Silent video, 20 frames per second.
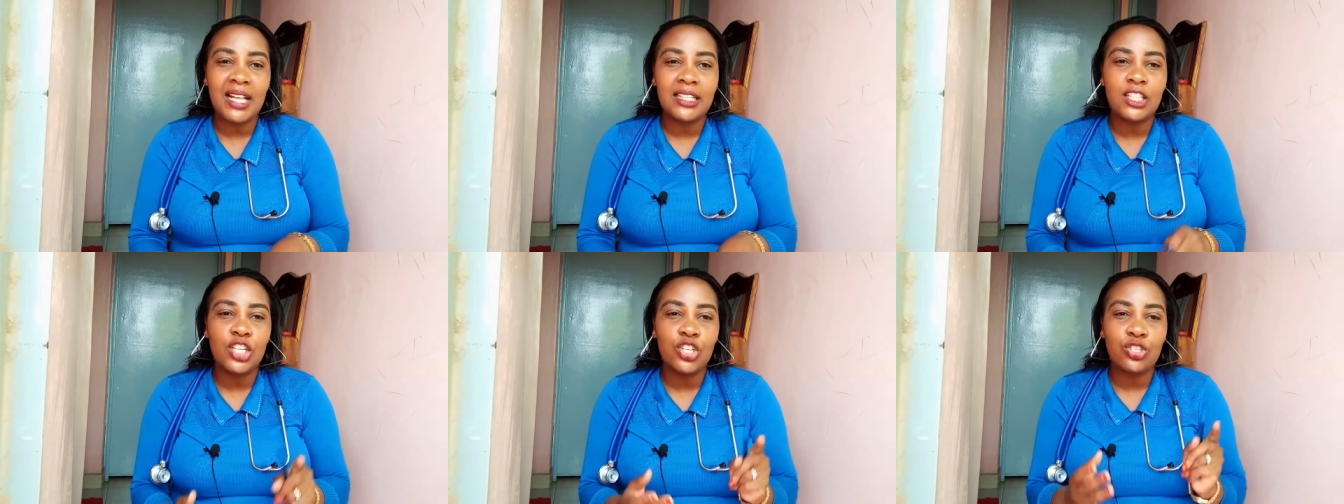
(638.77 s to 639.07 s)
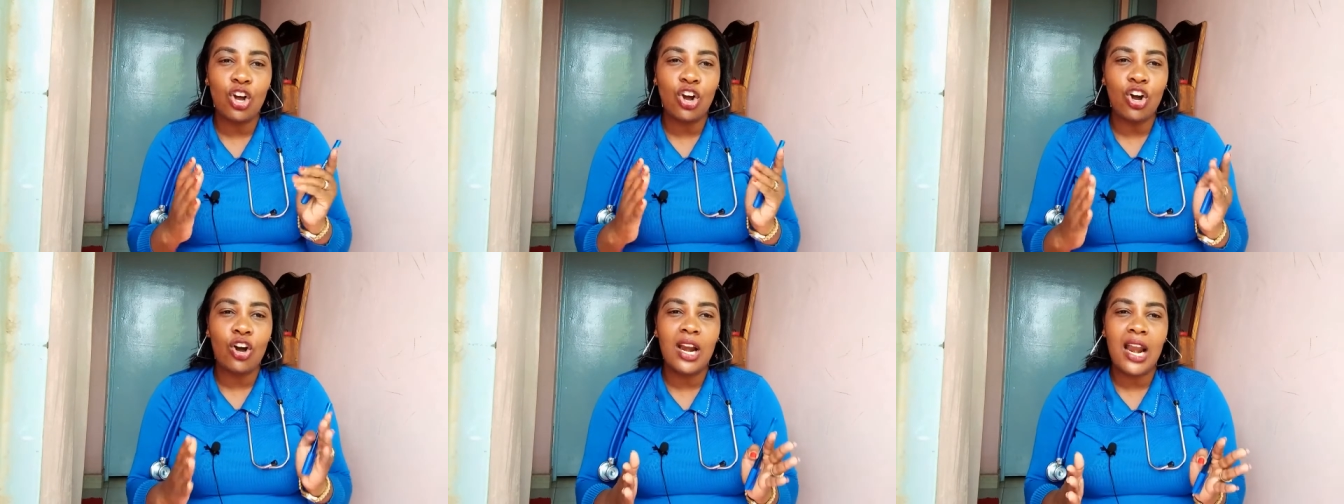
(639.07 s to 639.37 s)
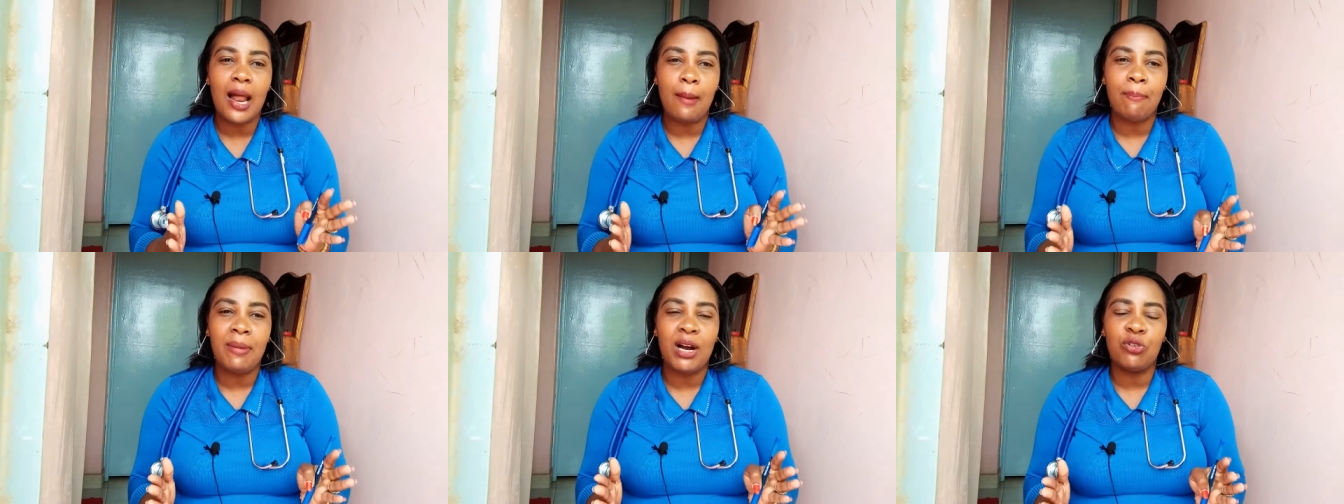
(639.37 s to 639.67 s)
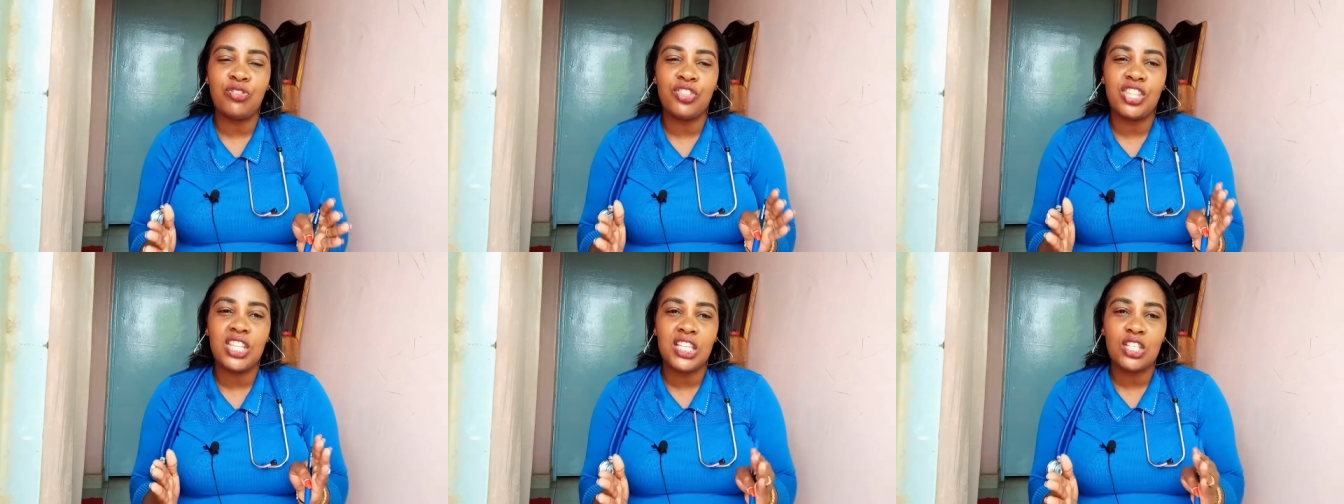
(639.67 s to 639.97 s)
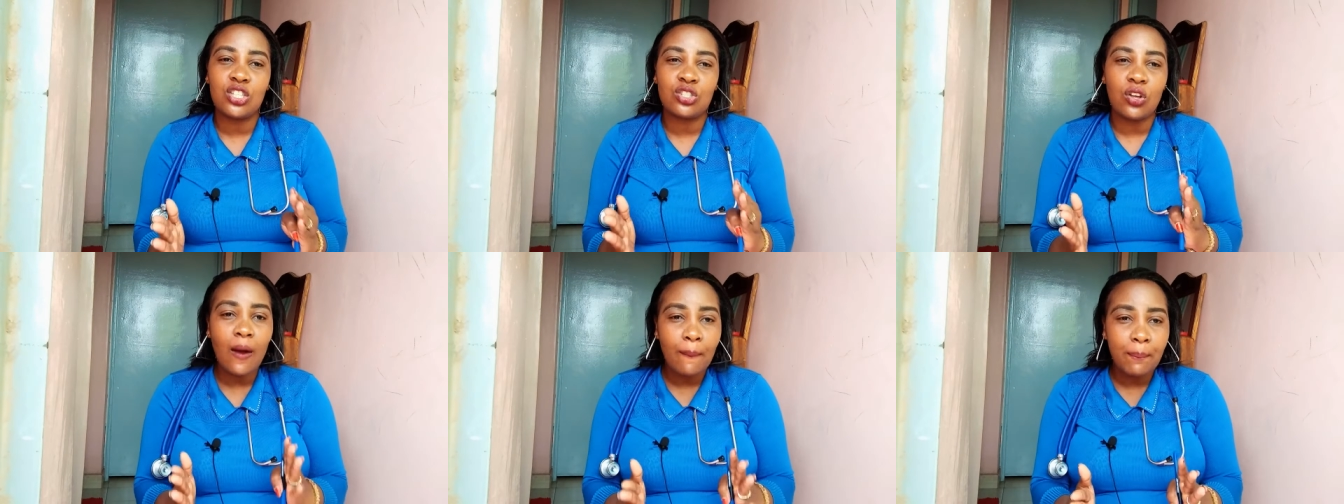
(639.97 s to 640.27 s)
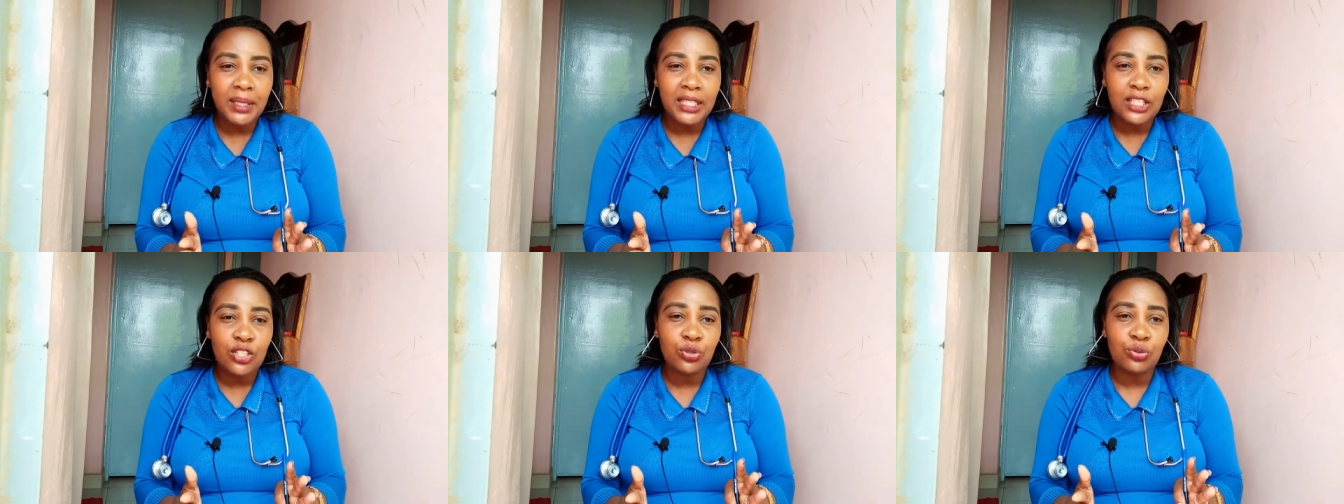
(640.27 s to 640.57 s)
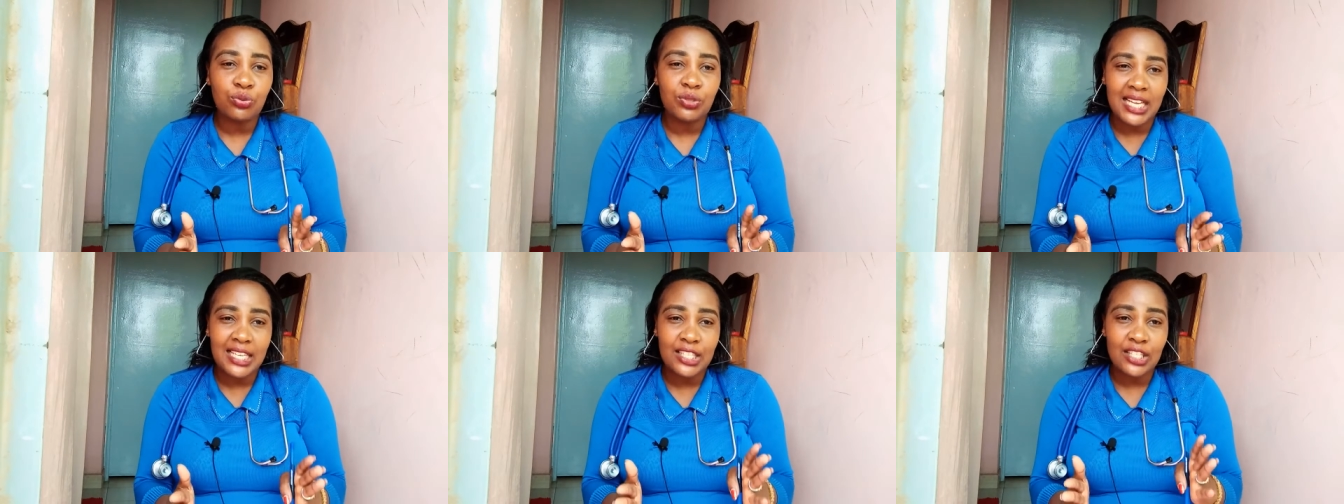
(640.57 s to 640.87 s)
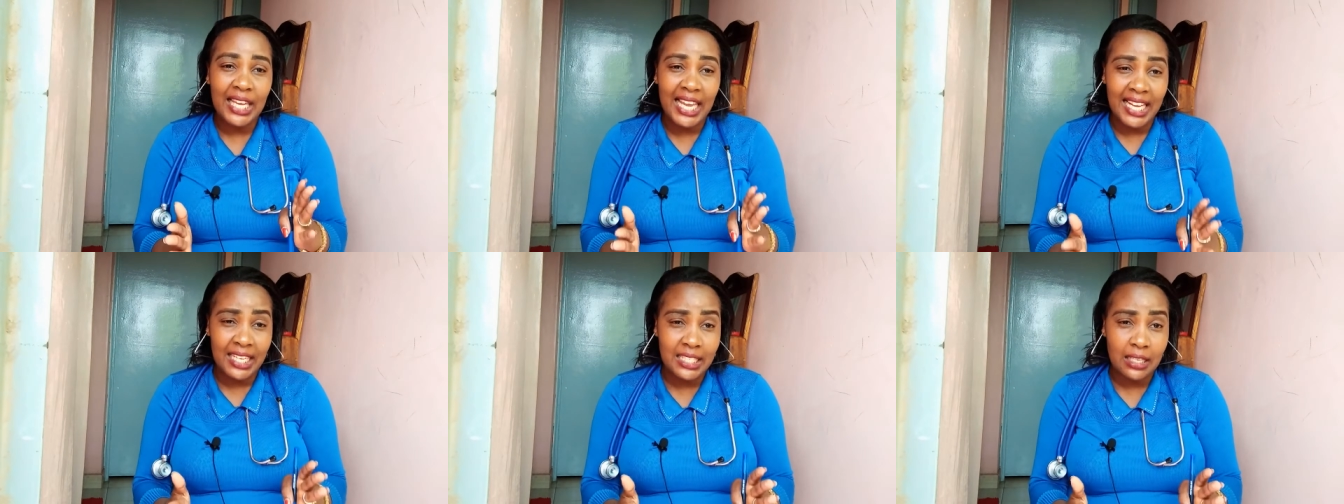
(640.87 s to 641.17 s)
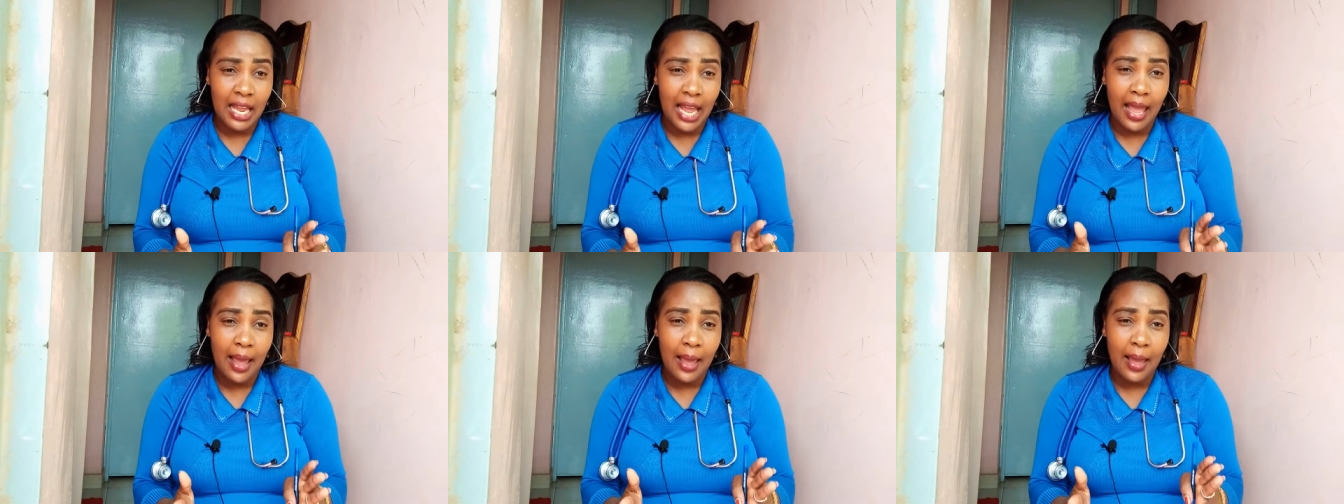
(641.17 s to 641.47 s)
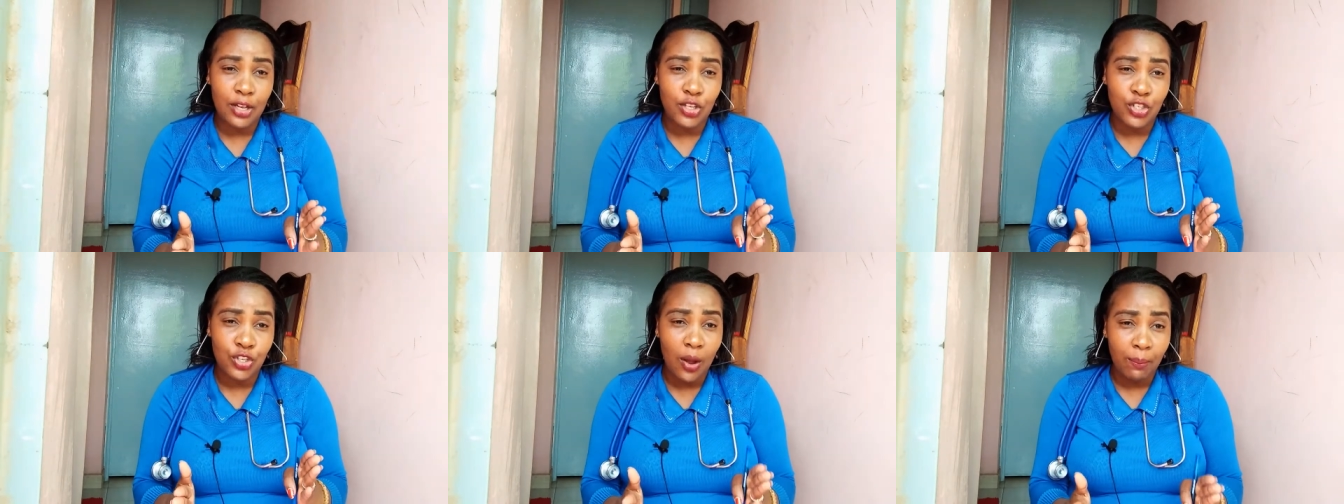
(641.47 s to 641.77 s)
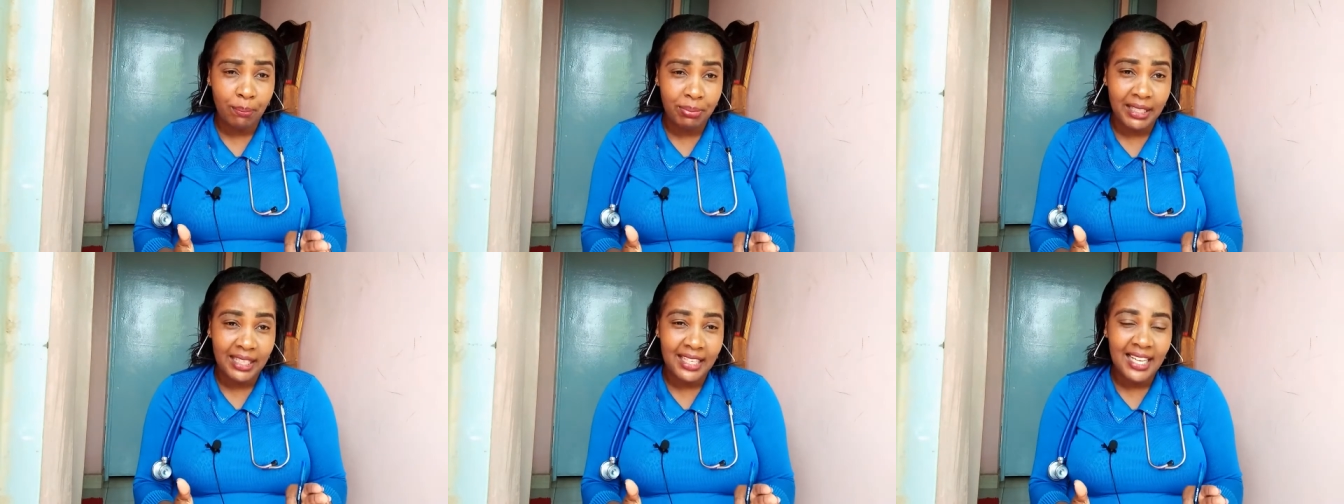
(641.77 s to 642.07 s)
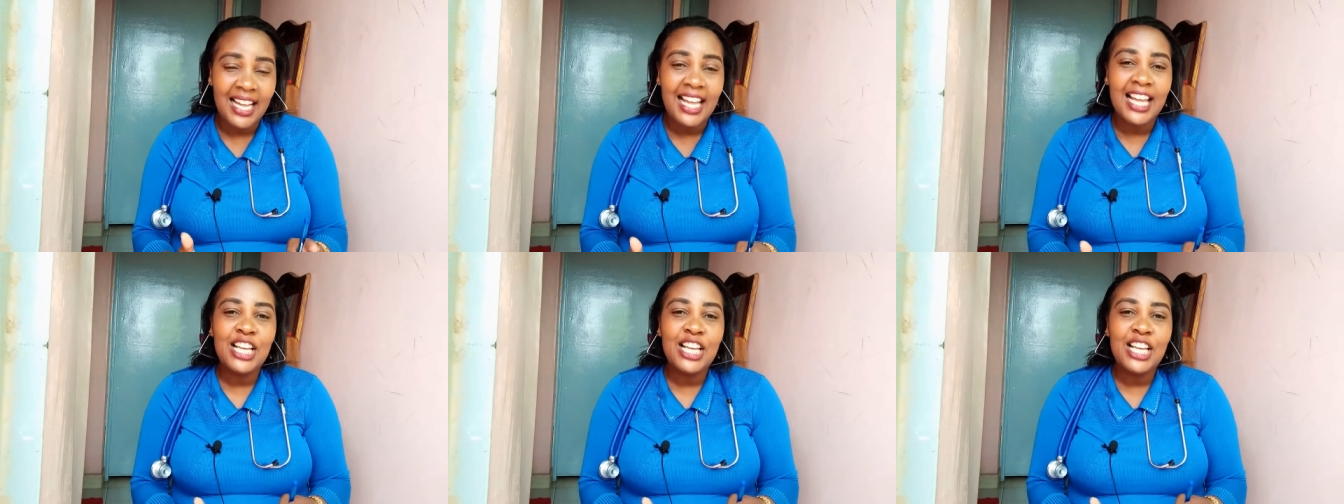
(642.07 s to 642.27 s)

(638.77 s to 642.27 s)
That is all about this topic, today's uh, topic.